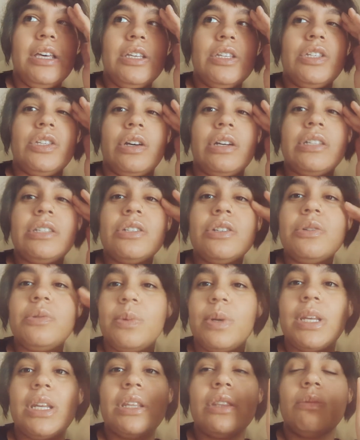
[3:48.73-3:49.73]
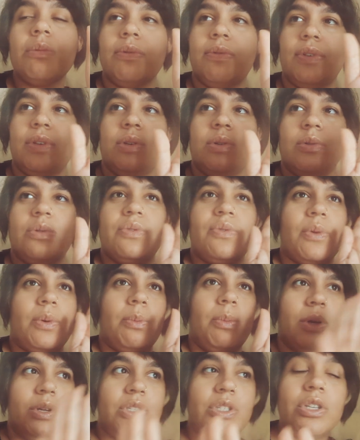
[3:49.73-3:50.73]
So I start reading the reviews for
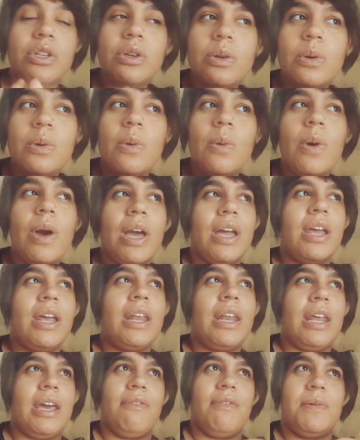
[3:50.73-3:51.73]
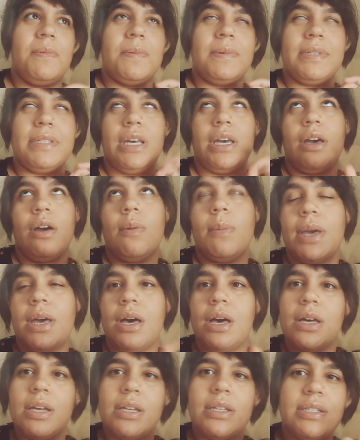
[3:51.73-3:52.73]
book two, and everyone's like, oh my
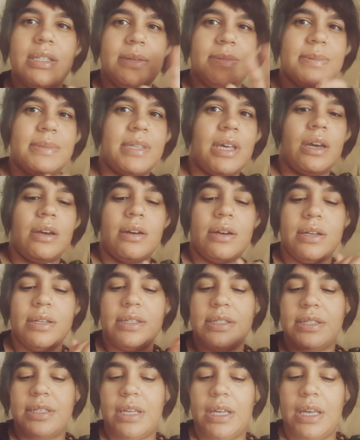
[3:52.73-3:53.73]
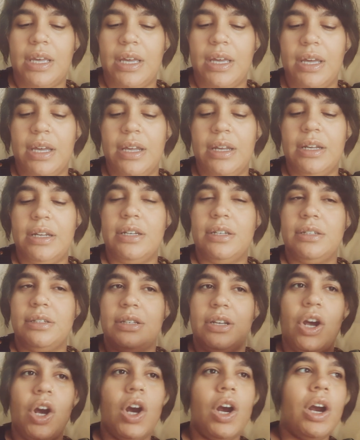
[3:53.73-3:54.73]
god, Team Cyrus, and,
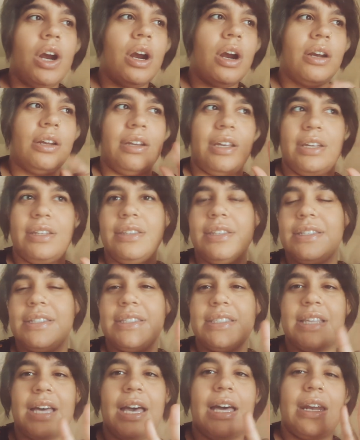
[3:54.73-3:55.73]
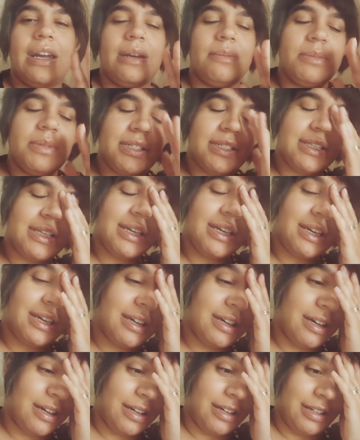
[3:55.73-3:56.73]
and her, and, like, this and that, and I'm just
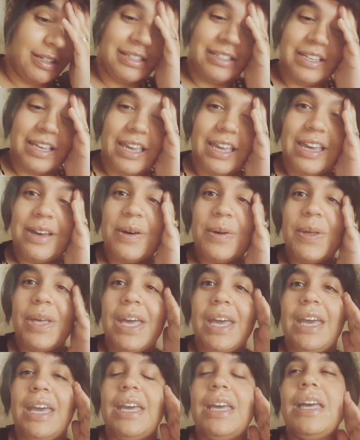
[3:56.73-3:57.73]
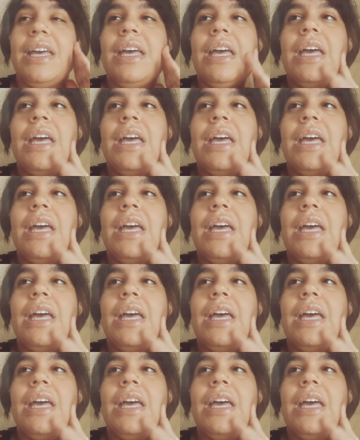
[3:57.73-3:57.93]
like, oh, dang, okay.